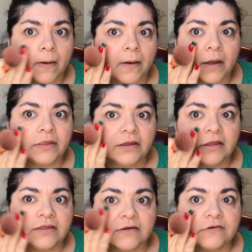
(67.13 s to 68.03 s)
I think
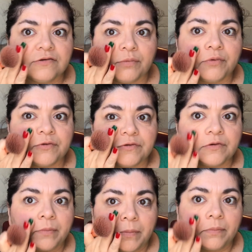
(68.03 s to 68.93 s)
that this is supposed
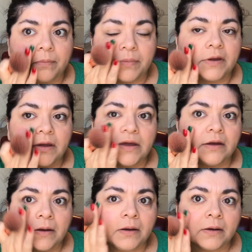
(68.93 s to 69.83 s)
to be